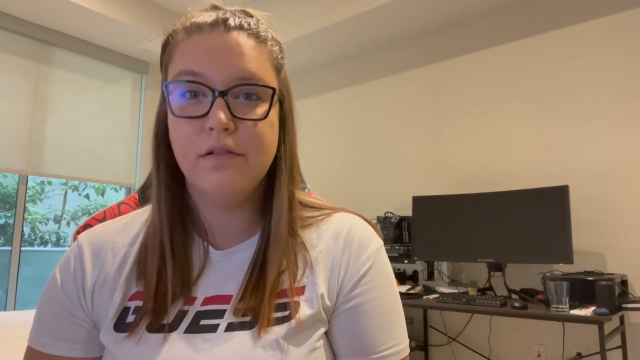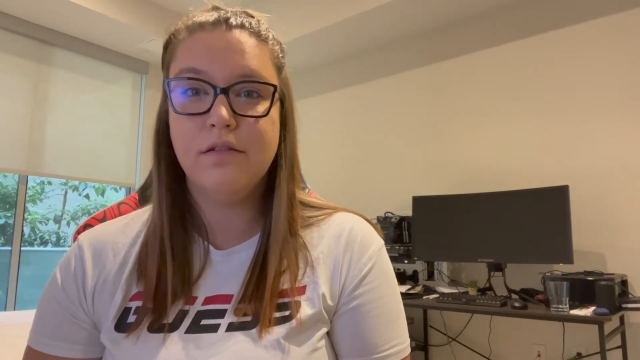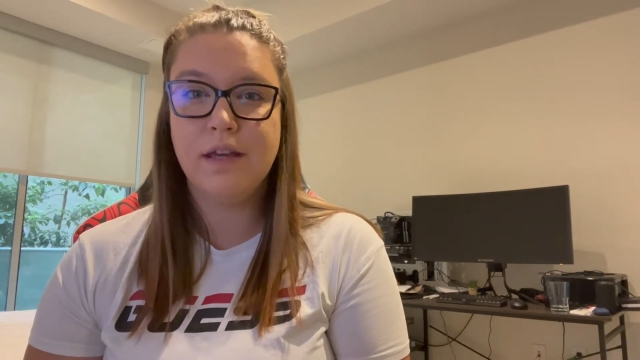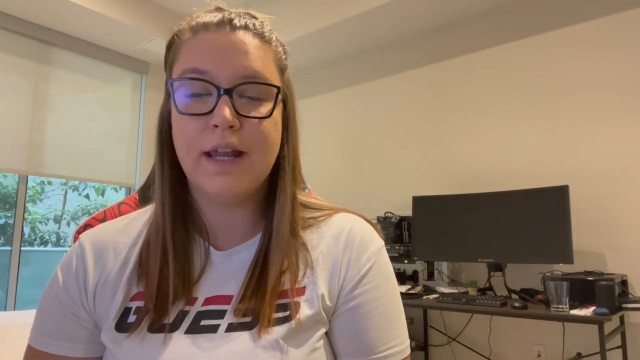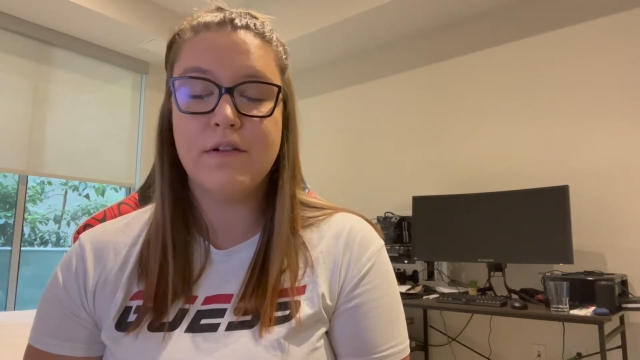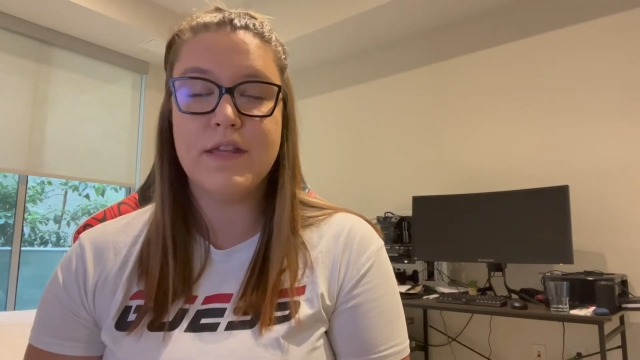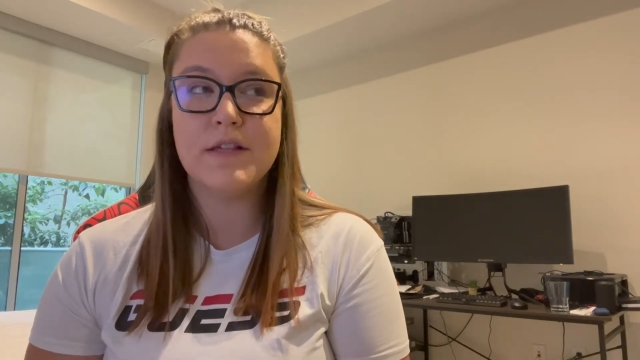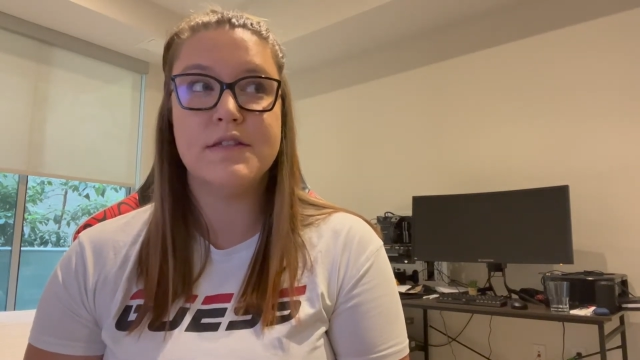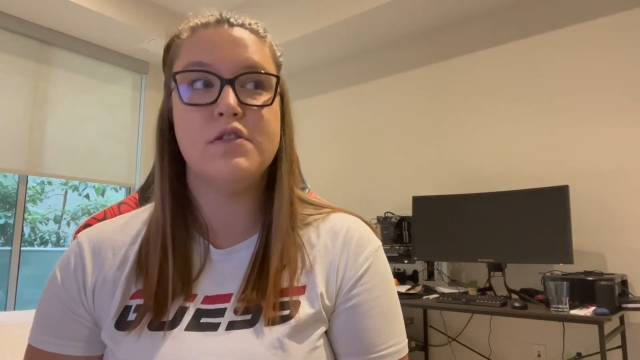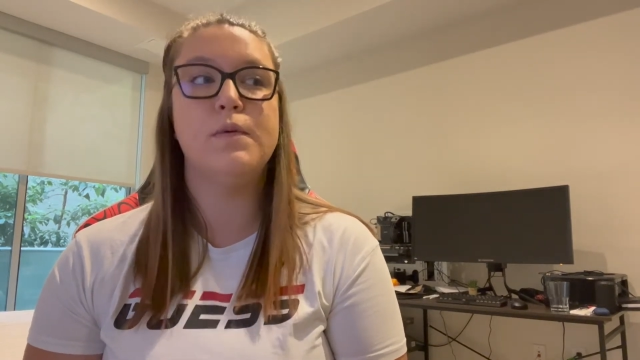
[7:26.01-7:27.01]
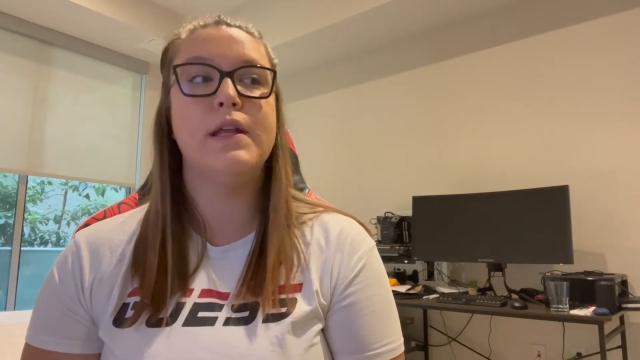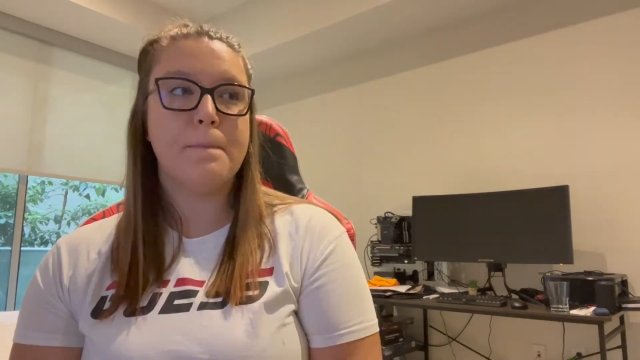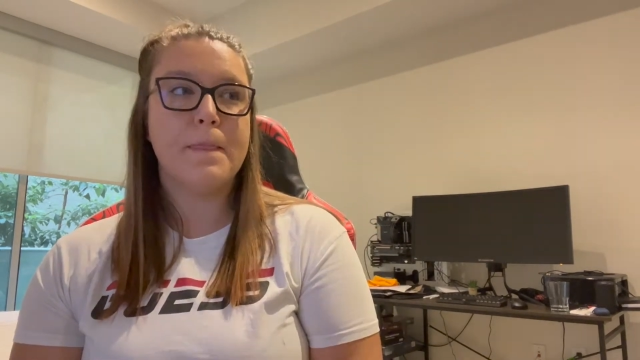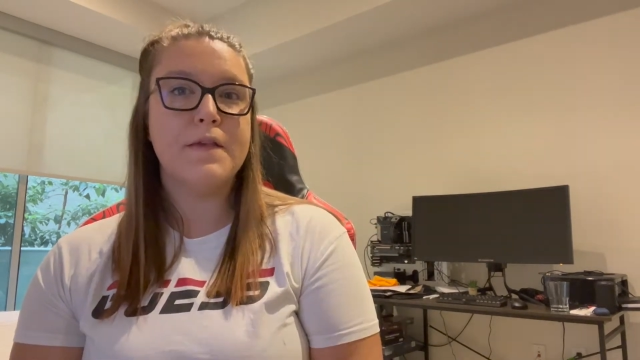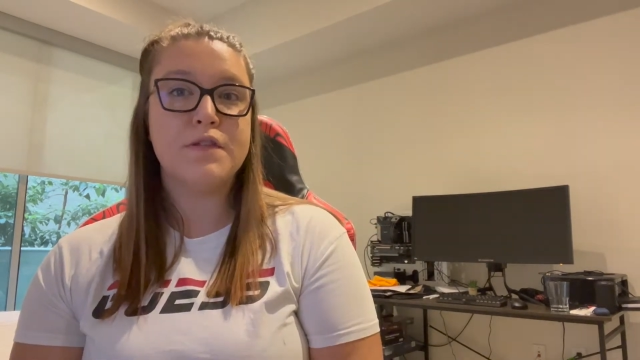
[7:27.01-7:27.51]
get everything
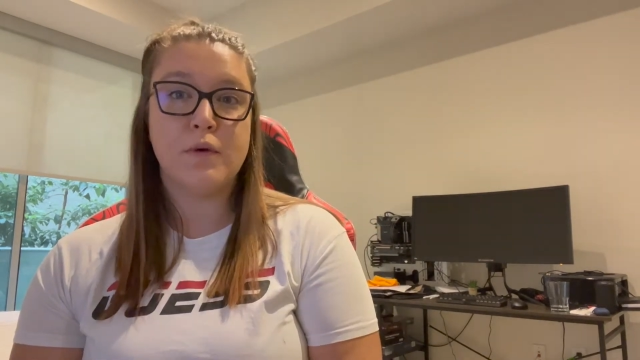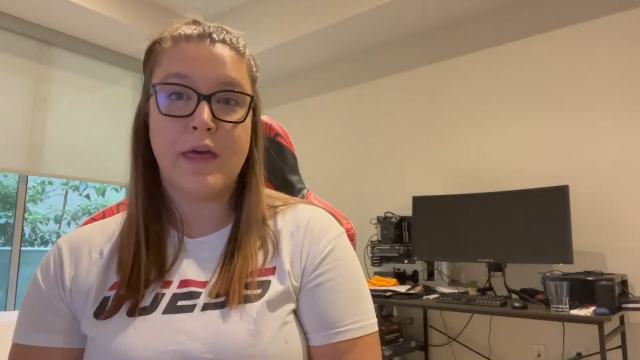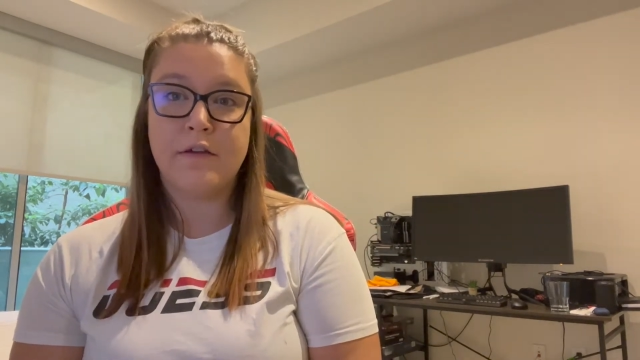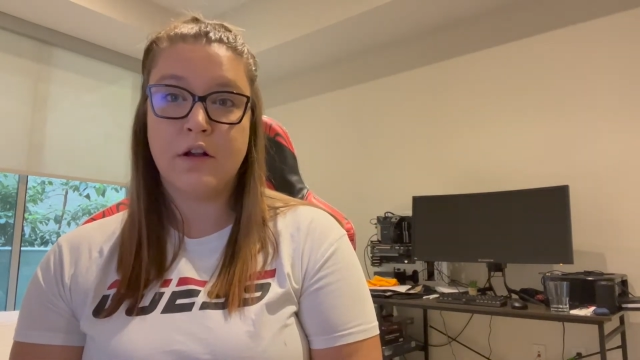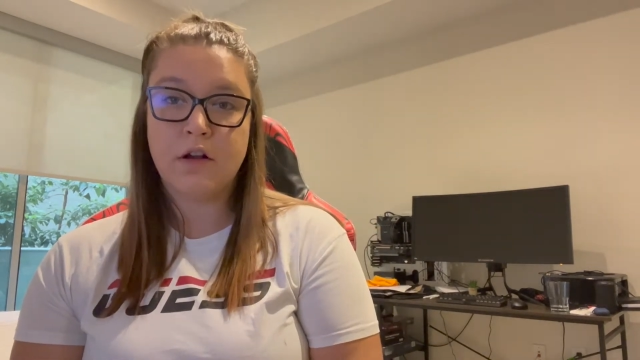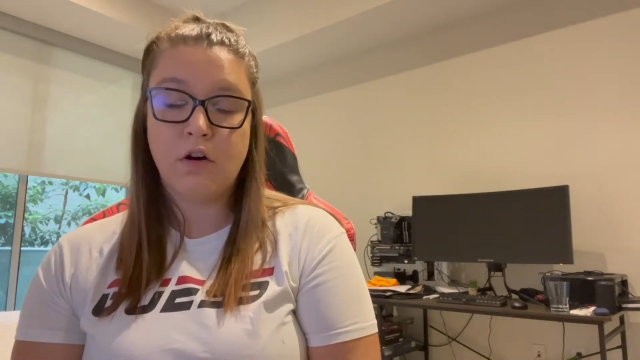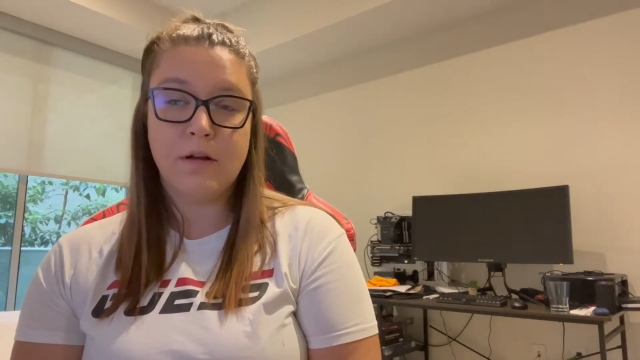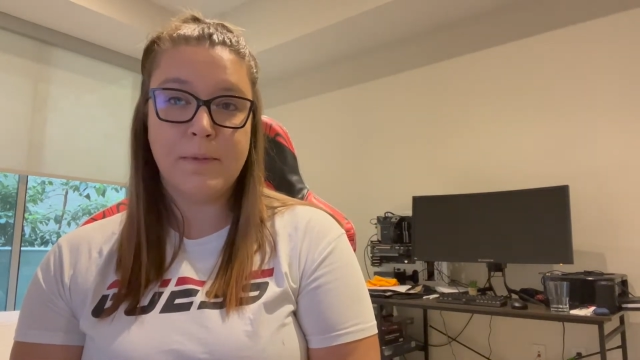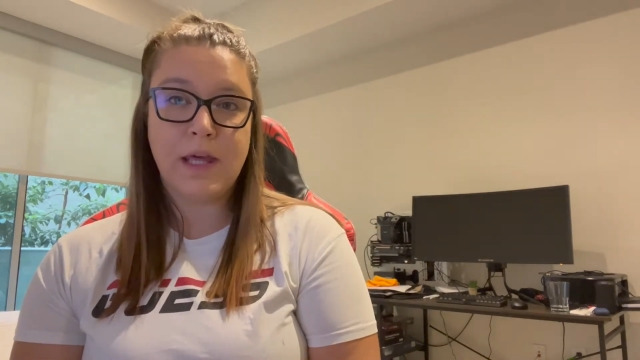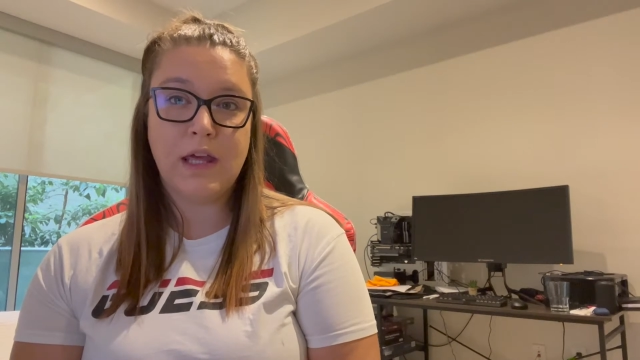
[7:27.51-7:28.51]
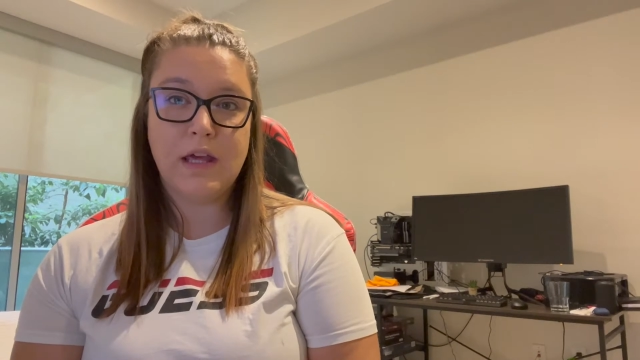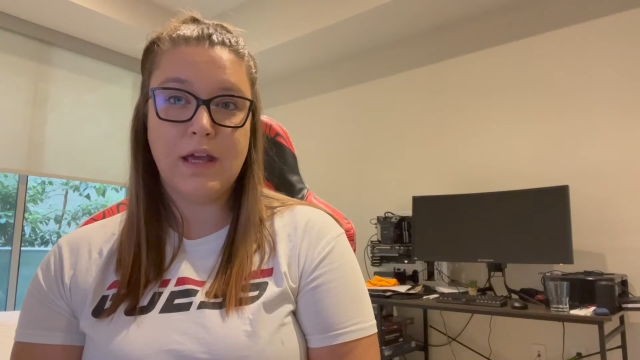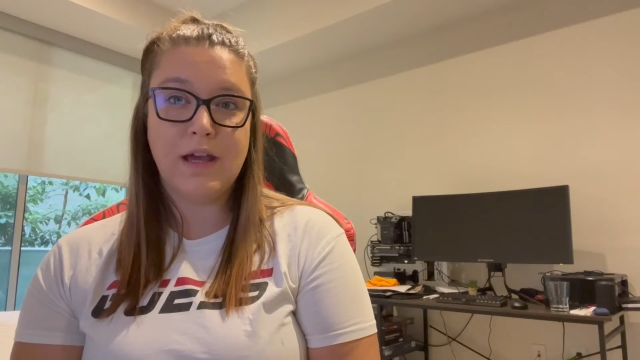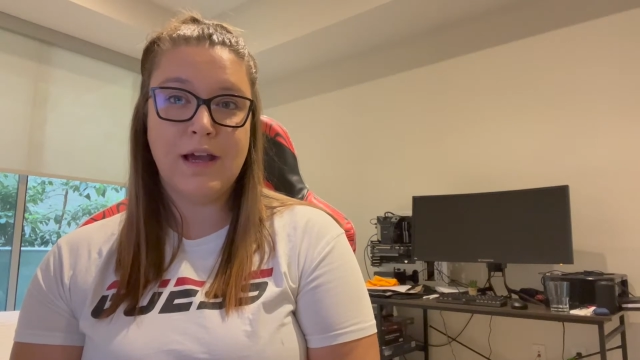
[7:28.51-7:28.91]
situated. So yeah, they're going to call me,